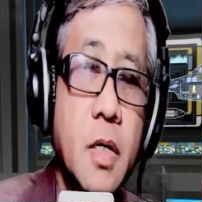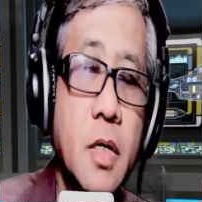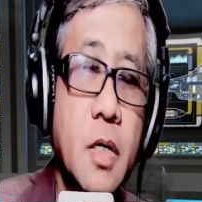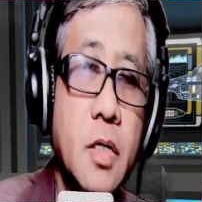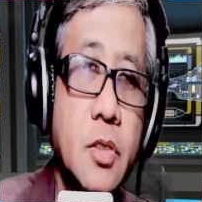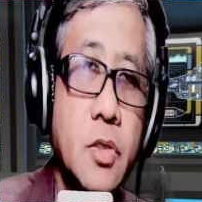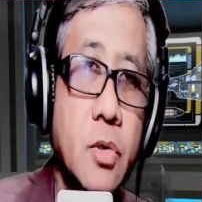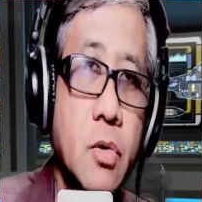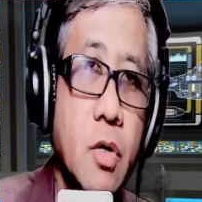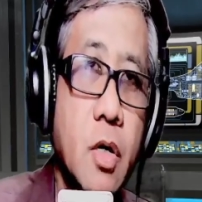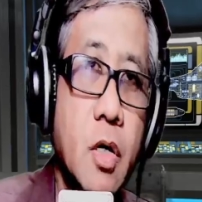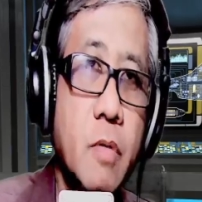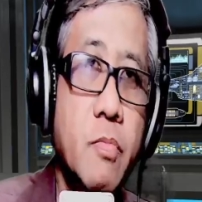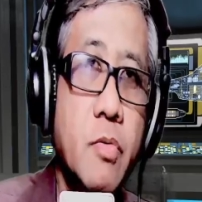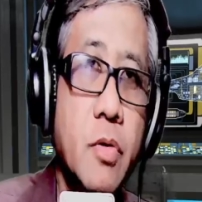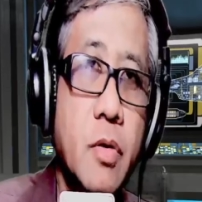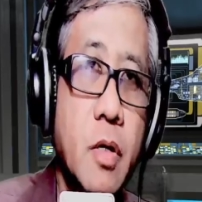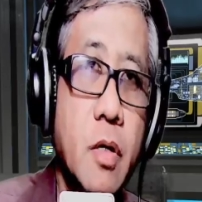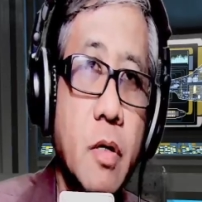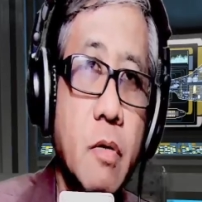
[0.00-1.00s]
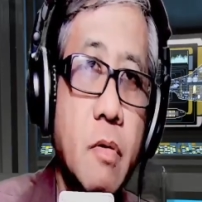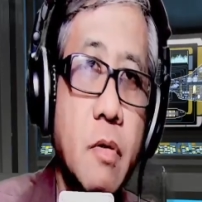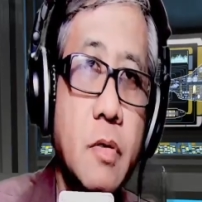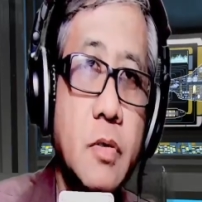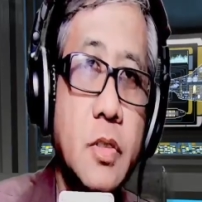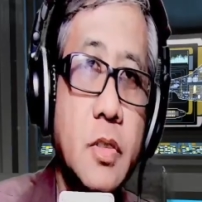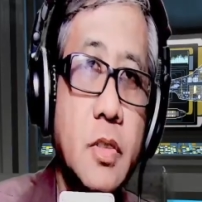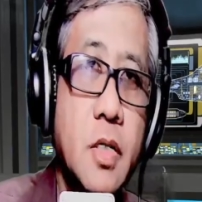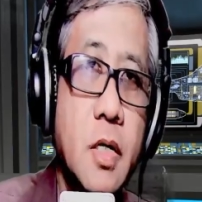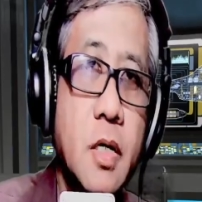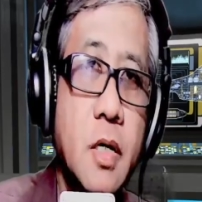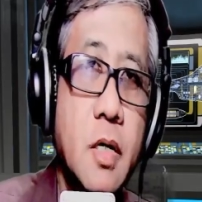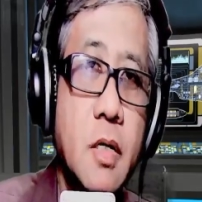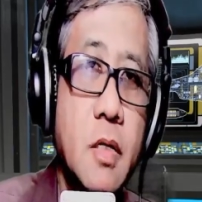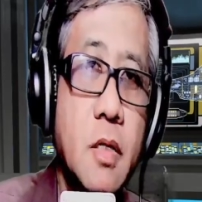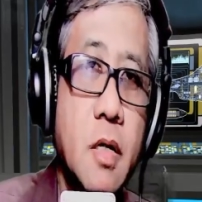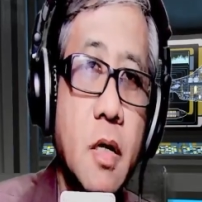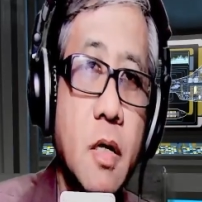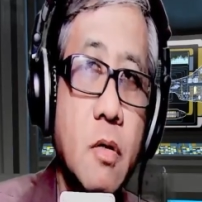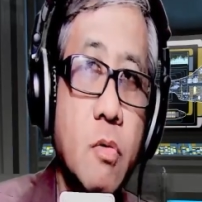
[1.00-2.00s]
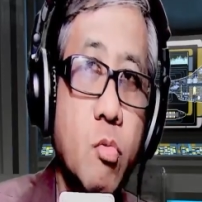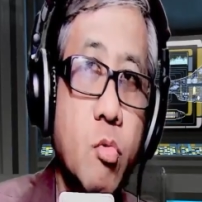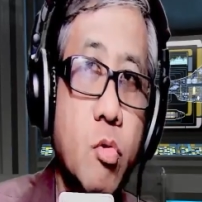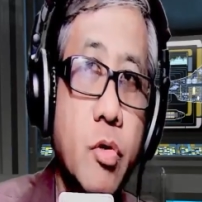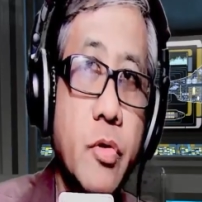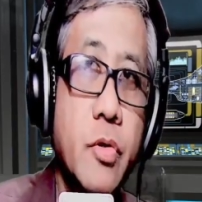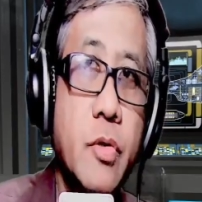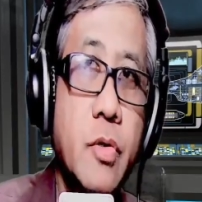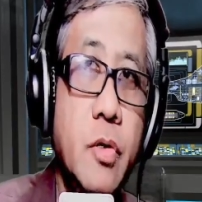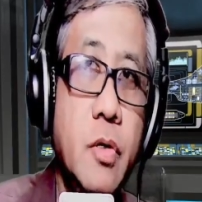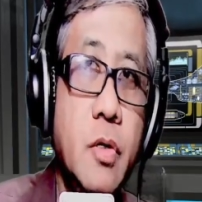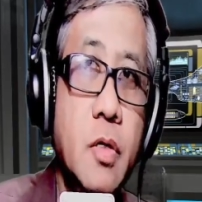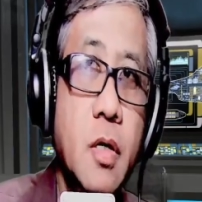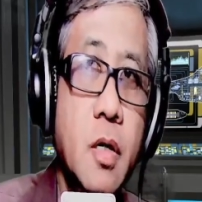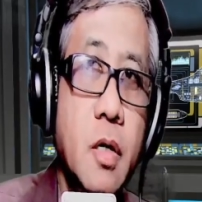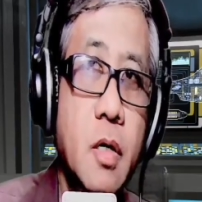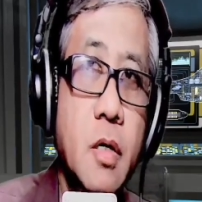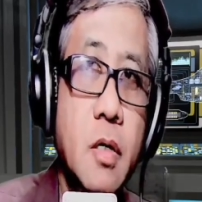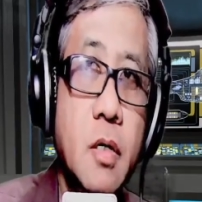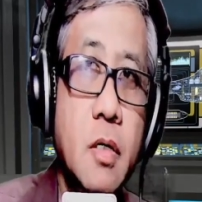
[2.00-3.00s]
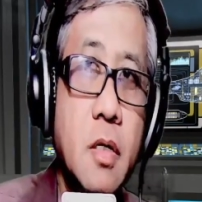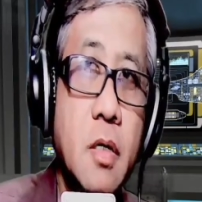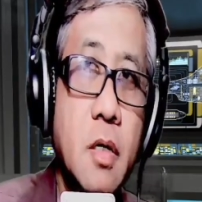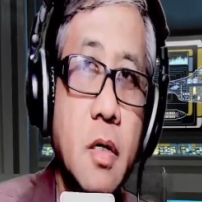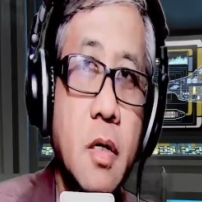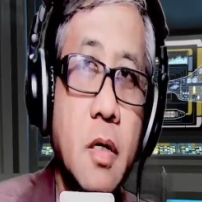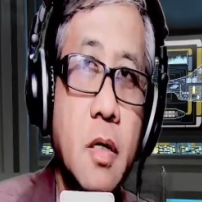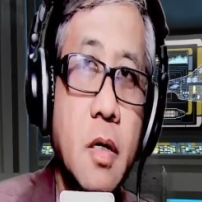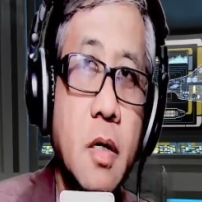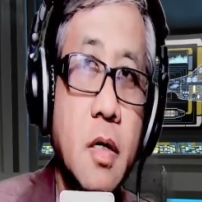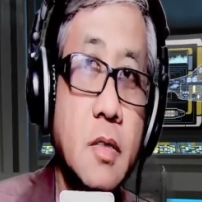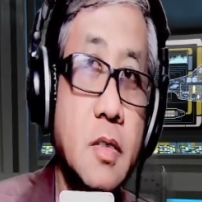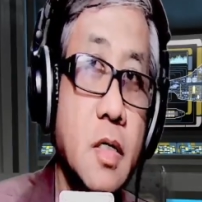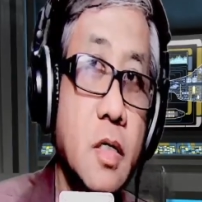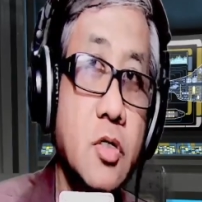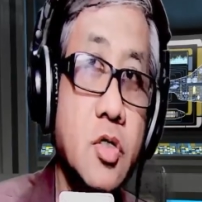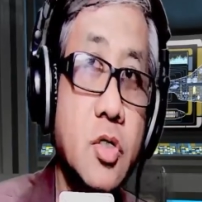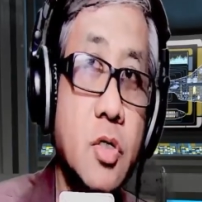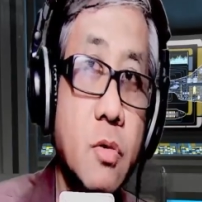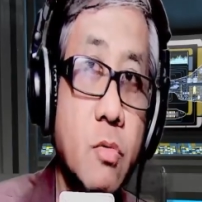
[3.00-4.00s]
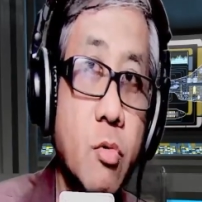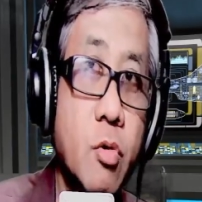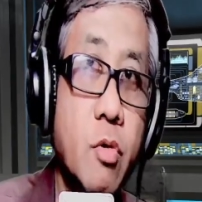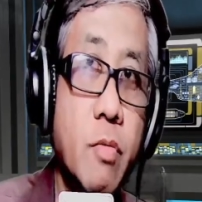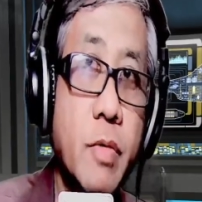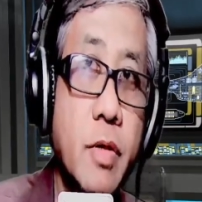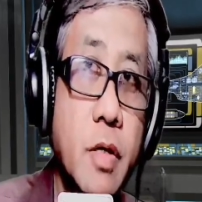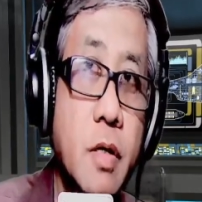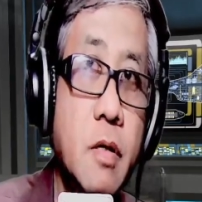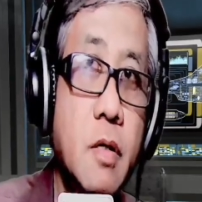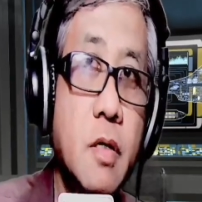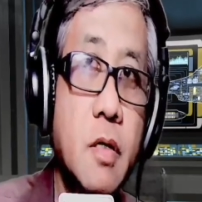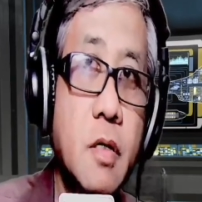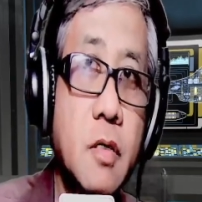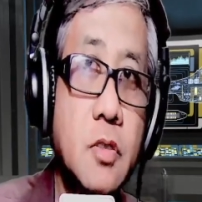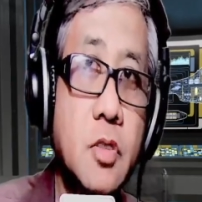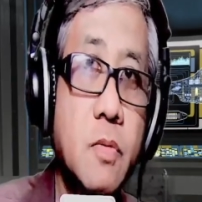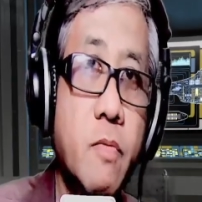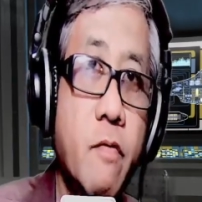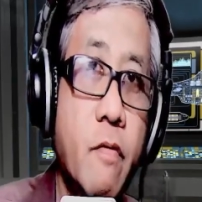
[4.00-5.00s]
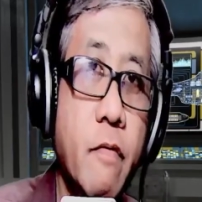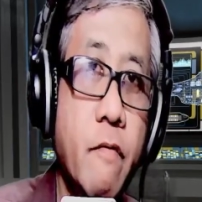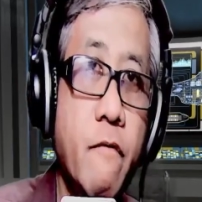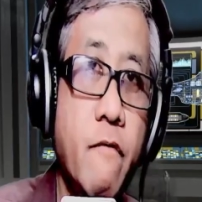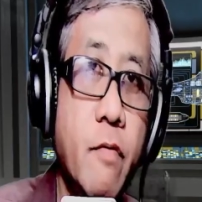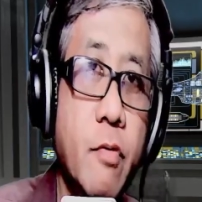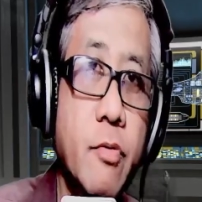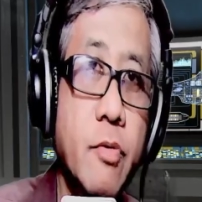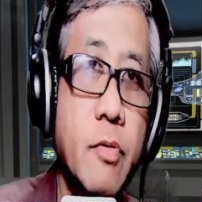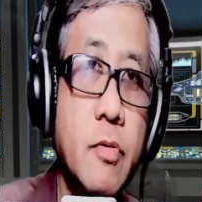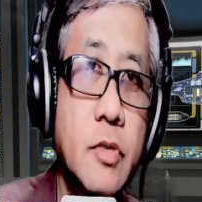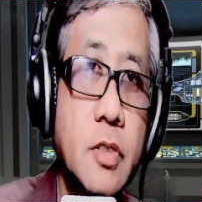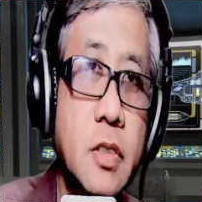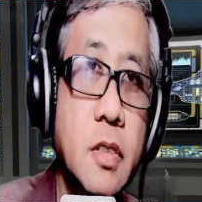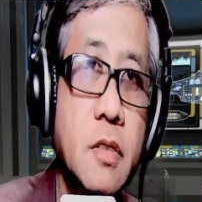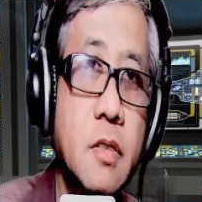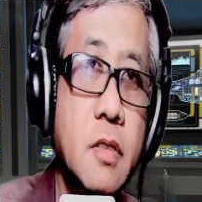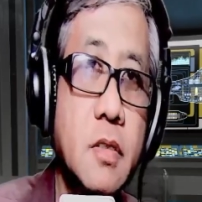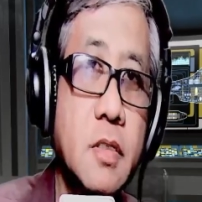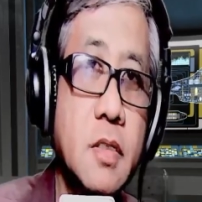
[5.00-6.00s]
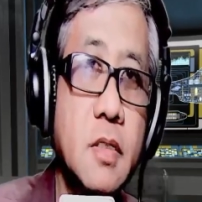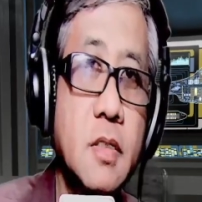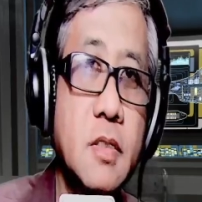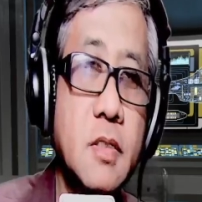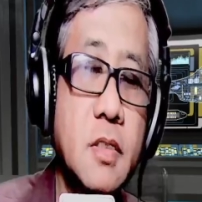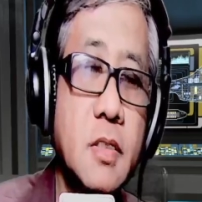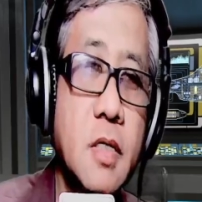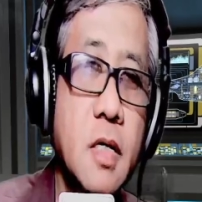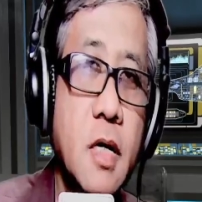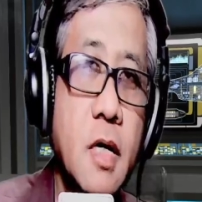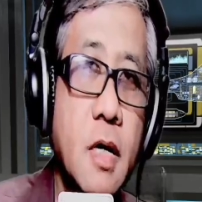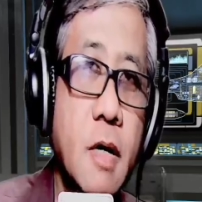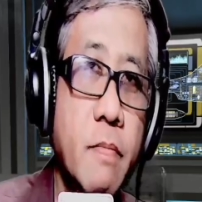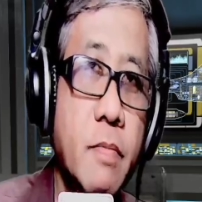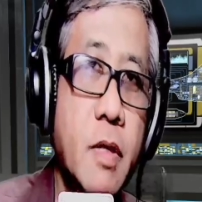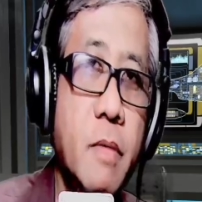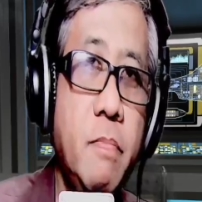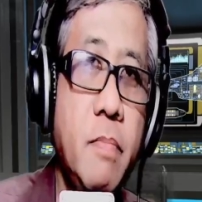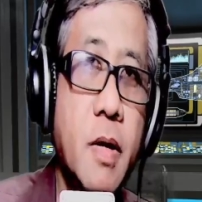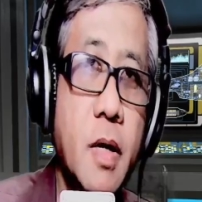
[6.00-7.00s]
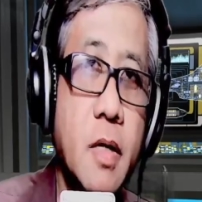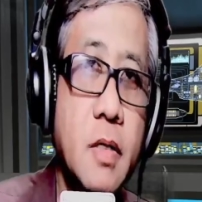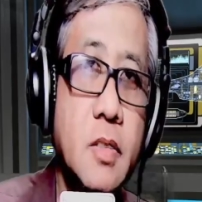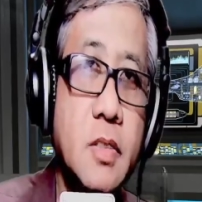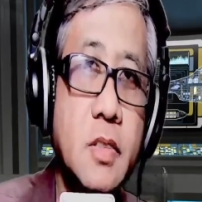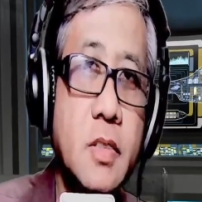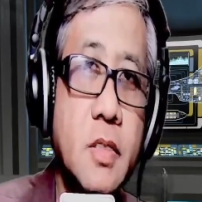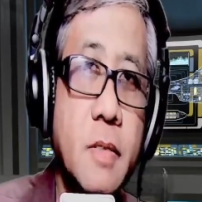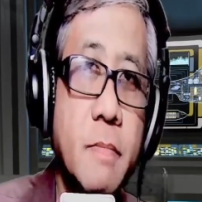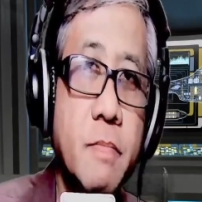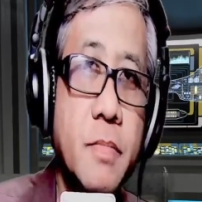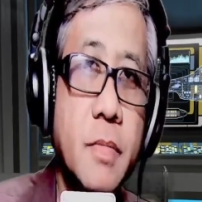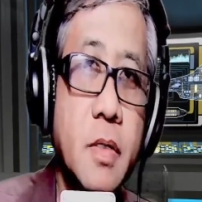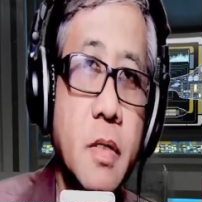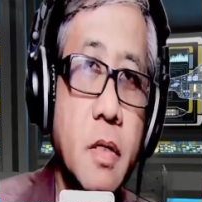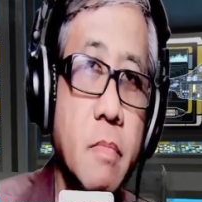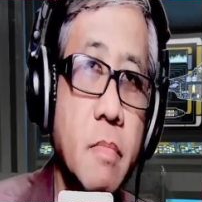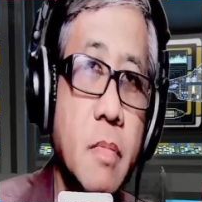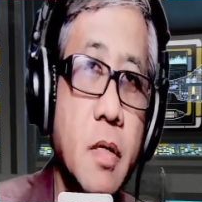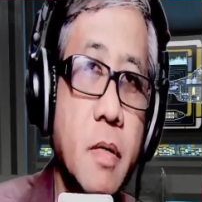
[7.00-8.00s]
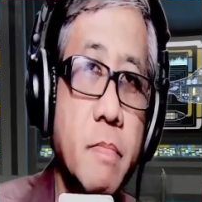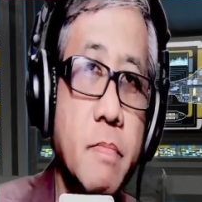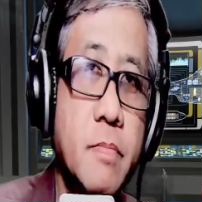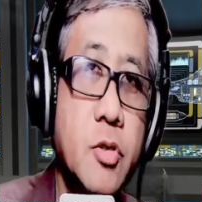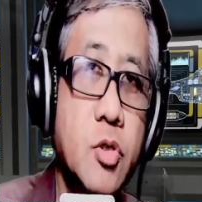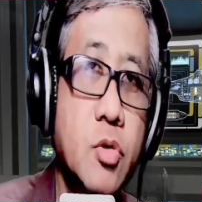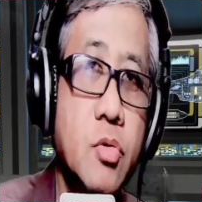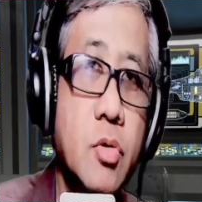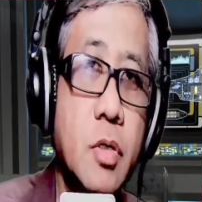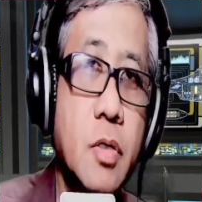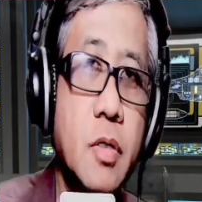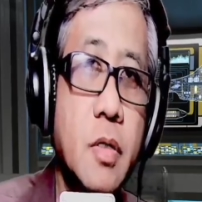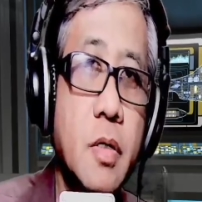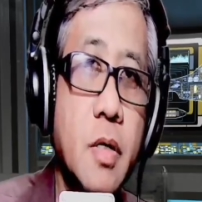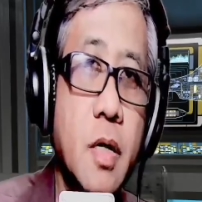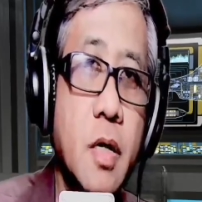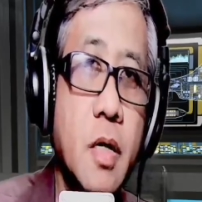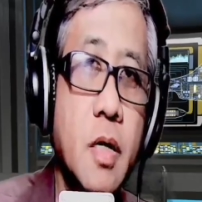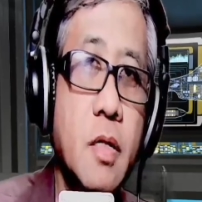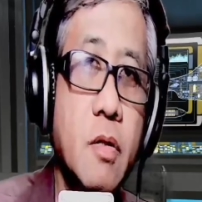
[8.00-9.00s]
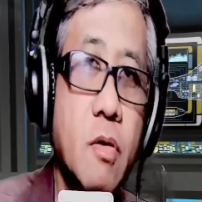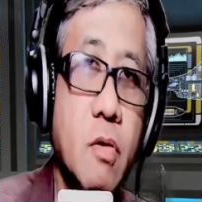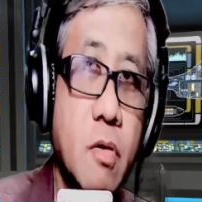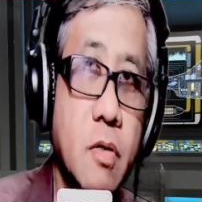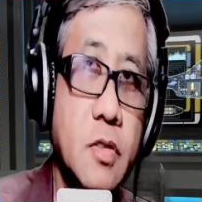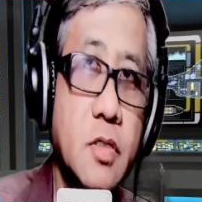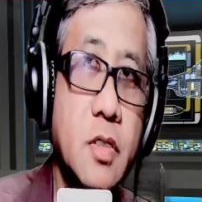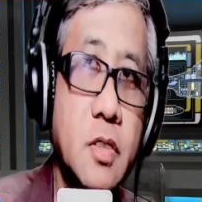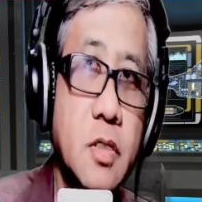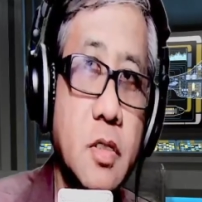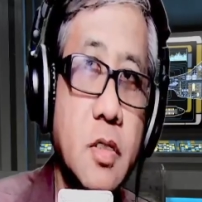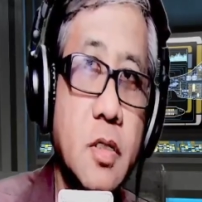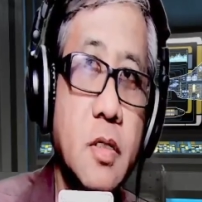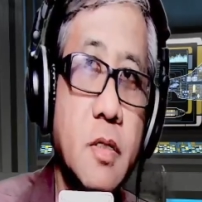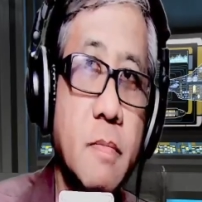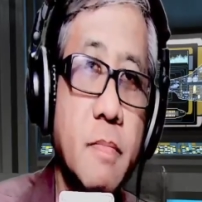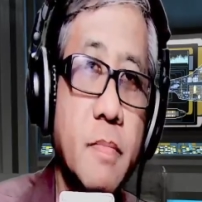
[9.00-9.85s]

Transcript: So carbon dioxide and water, they are the essential raw materials for photosynthesis. The plants give up sugar and oxygen.